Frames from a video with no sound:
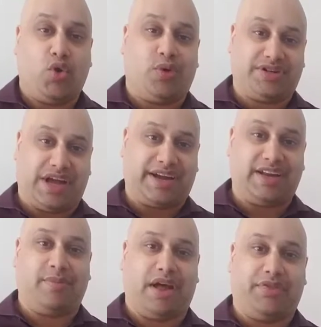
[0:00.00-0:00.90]
We're talking
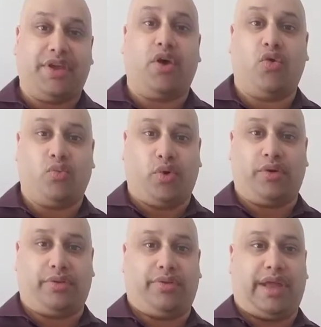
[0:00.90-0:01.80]
about the home
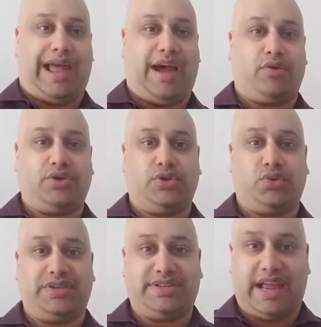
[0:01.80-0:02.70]
worth, how
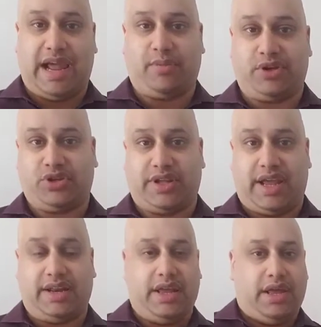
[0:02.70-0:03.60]
to establish
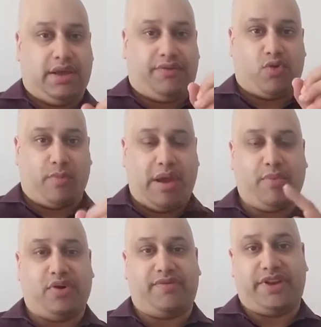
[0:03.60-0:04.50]
that. If you
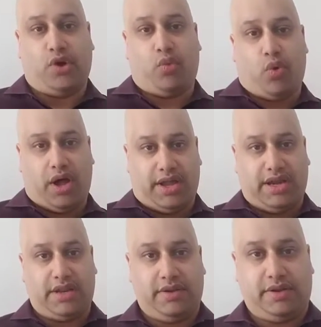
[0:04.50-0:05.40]
remember in video
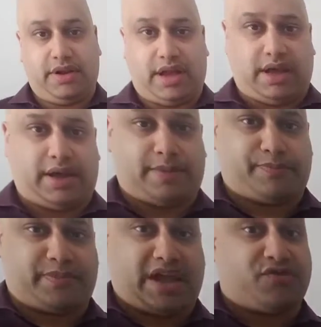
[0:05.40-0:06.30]
1,
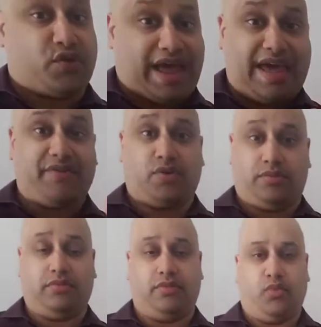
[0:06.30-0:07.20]
and if you
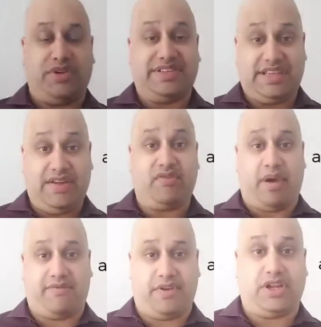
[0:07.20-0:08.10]
haven't received
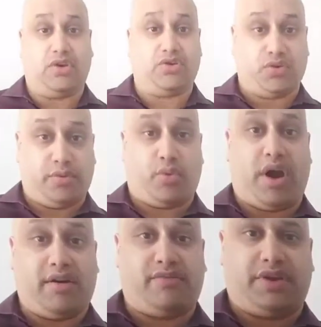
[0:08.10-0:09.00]
my videos or the
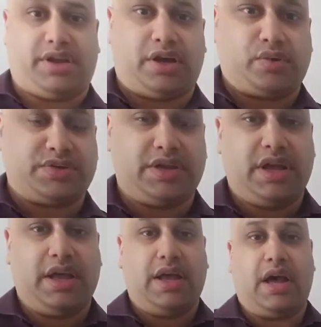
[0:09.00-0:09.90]
prior videos,
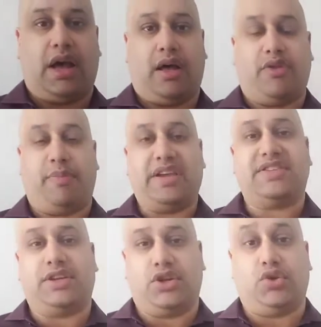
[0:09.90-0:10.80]
the best
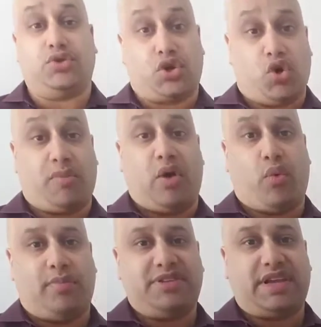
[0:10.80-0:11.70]
thing to do is to go to my
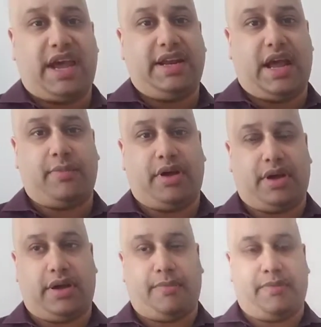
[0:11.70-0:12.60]
website.
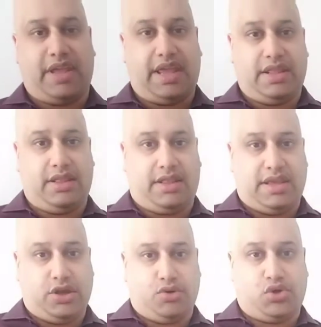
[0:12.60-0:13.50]
In
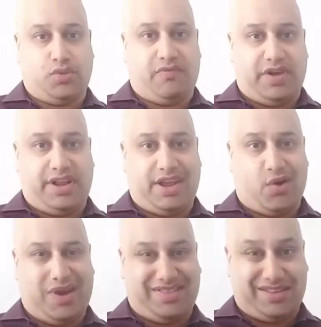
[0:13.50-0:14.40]
the YouTube
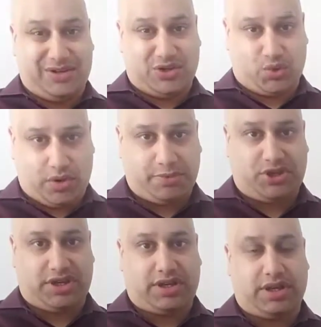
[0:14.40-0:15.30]
video, in the
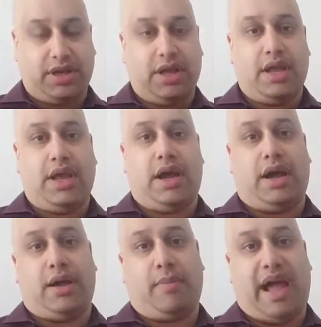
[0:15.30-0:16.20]
description,
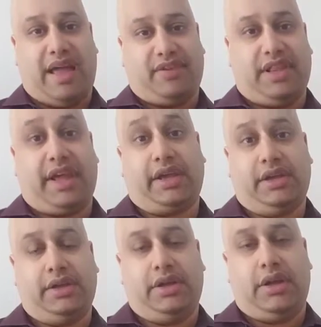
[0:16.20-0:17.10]
I have a link
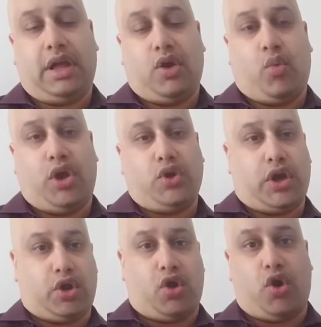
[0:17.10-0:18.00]
where you
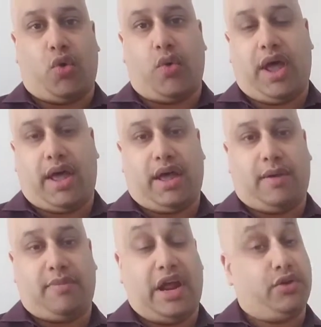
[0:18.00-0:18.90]
can go,
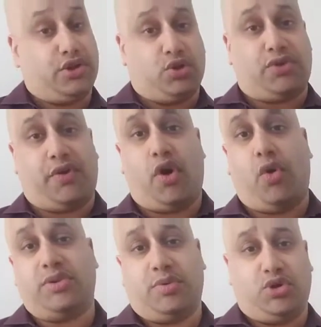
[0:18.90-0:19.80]
not only search for
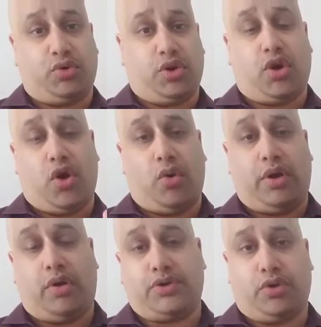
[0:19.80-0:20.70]
homes, but you can go and
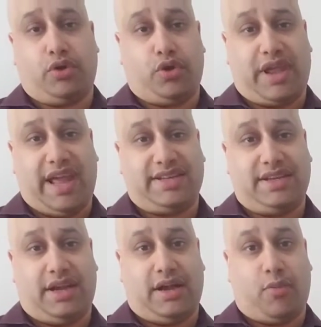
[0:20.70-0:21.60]
also look at
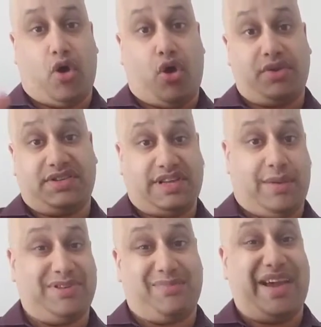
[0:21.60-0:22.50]
all the
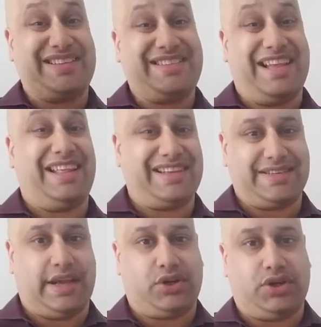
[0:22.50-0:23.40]
steps in my selling
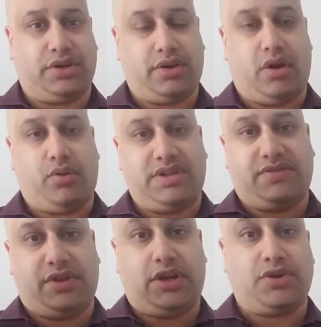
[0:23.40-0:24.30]
section. All these
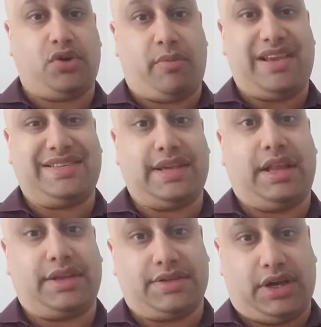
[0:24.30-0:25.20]
videos are in my
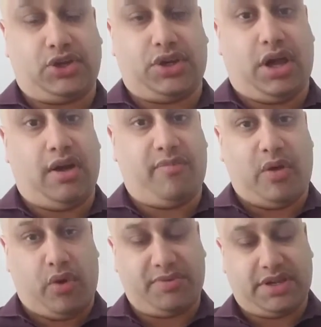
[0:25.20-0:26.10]
selling section of my
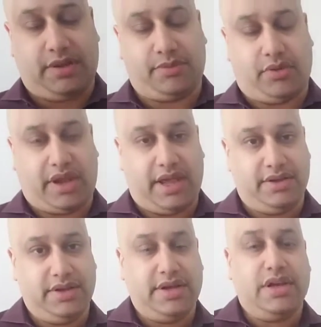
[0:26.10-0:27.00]
website, okay?
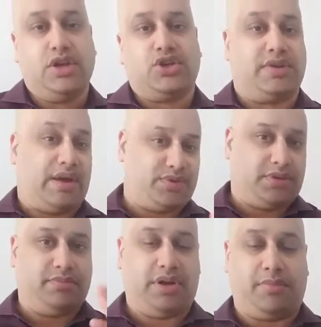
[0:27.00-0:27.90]
So that was
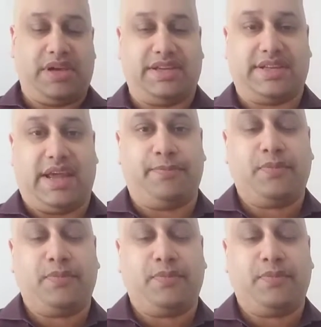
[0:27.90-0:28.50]
a PSA.